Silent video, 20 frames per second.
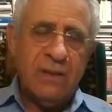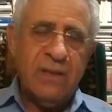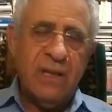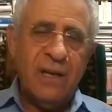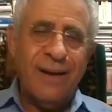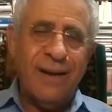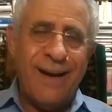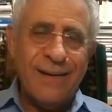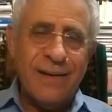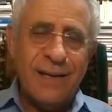
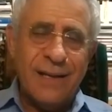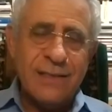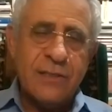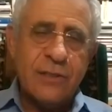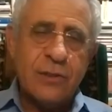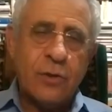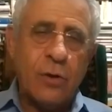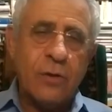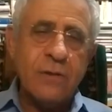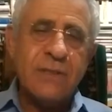the
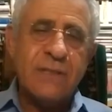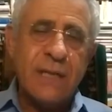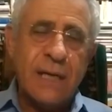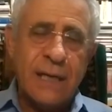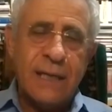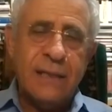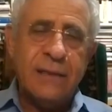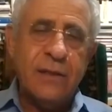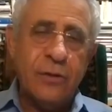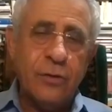Iranians
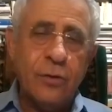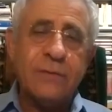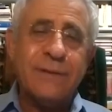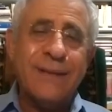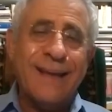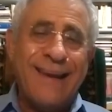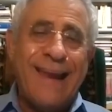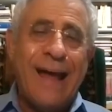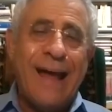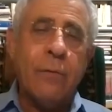constantly did not
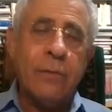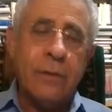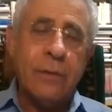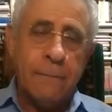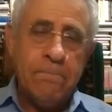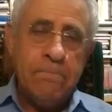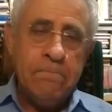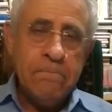allow them